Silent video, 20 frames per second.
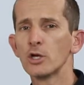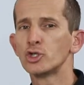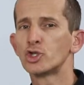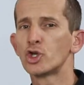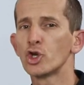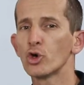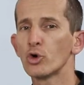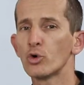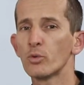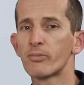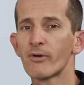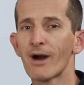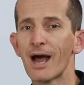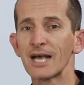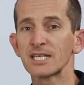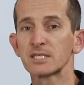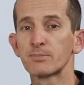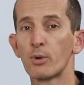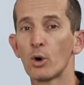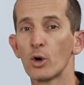dual
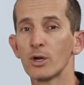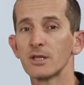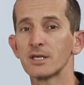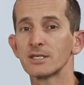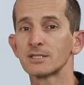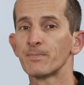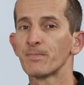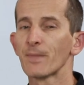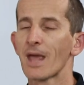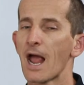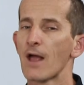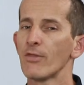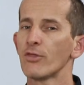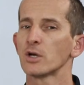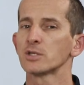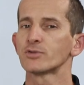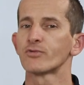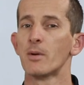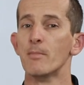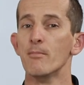brass boilers, and
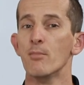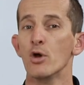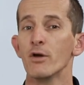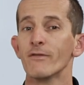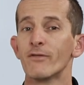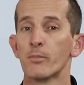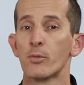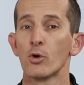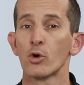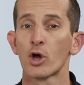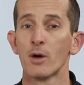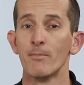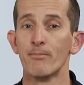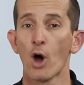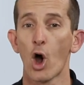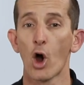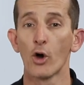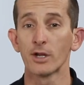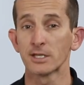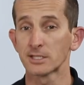those removable
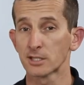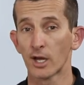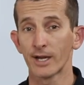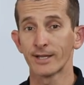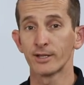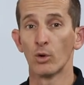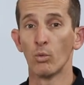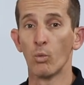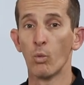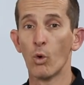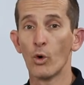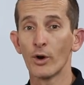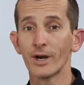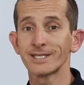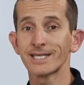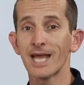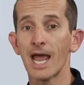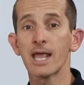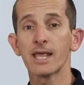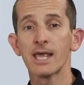components like the water
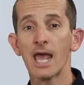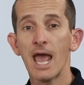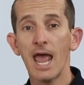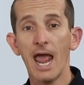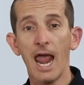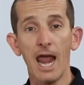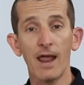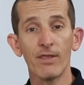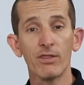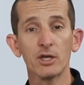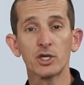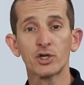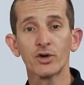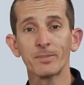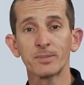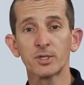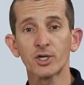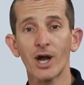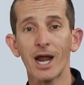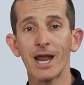tank and the
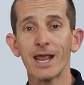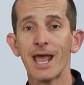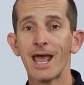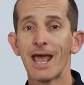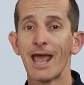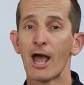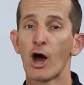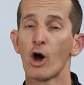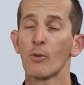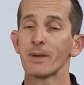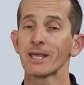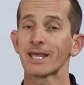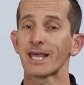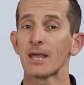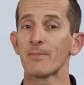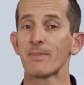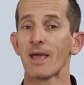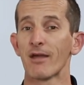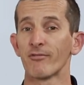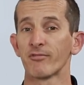drip tray, helping
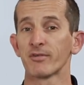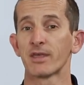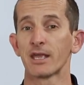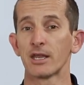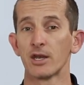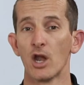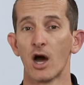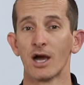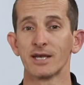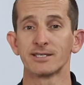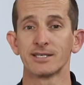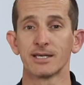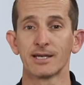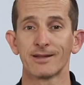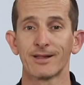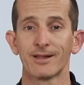keep everything nice and